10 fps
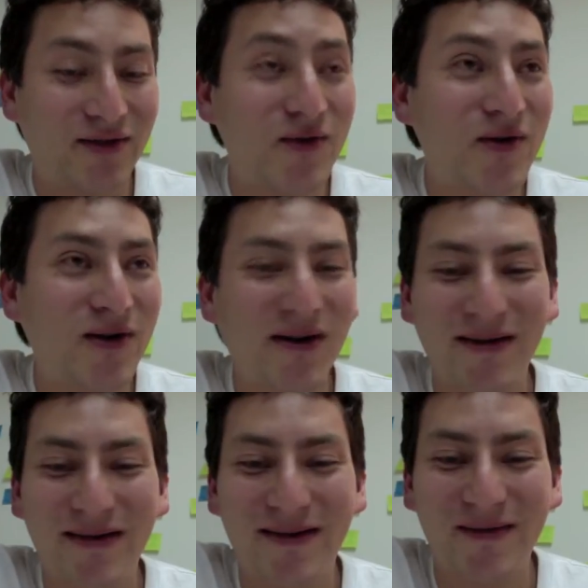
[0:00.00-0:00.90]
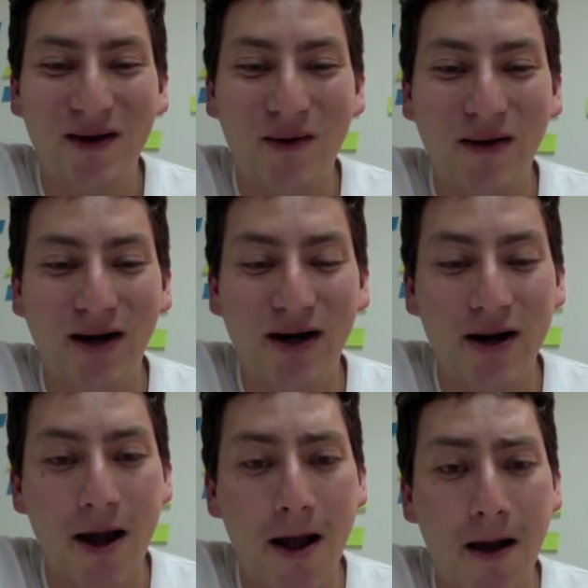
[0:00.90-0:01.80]
tour to
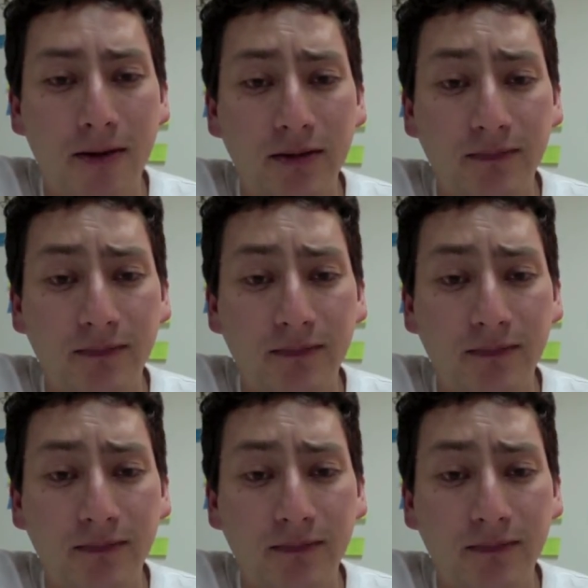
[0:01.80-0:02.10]
our